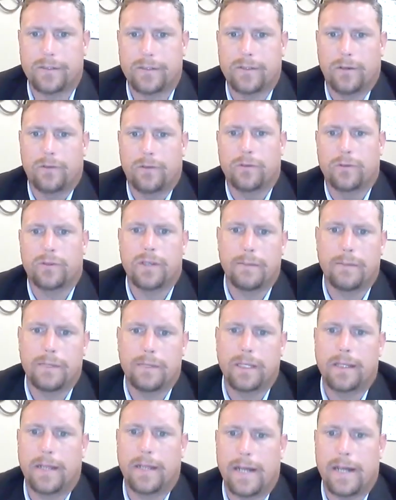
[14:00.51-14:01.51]
So
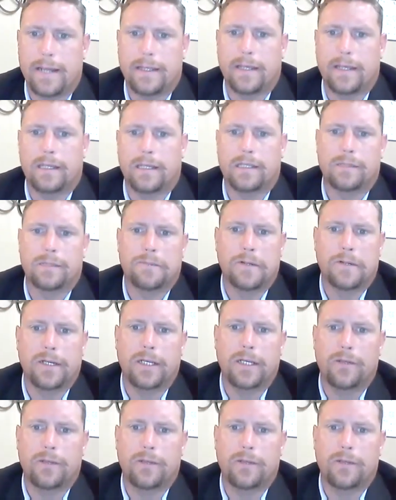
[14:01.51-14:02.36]
something that I think is pretty